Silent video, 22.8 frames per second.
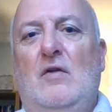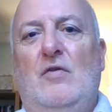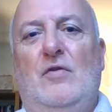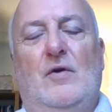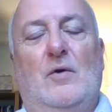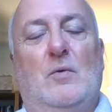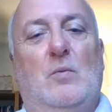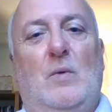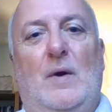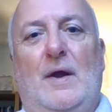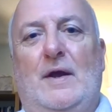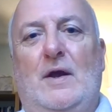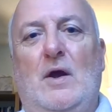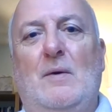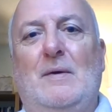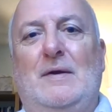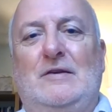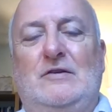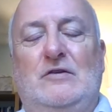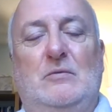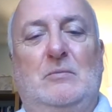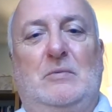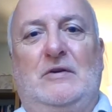that we're
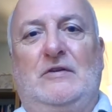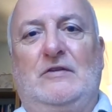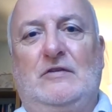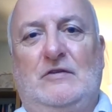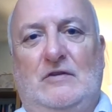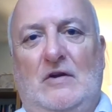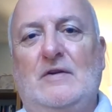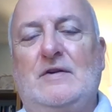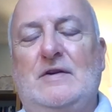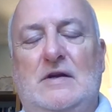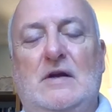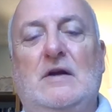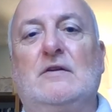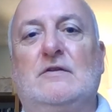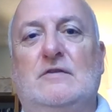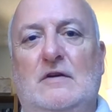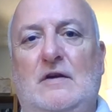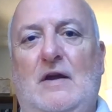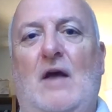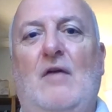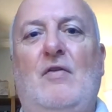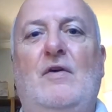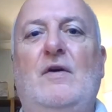going to be studying
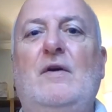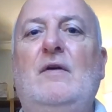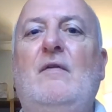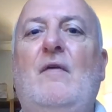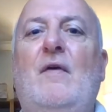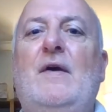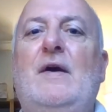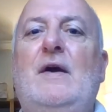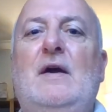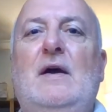together.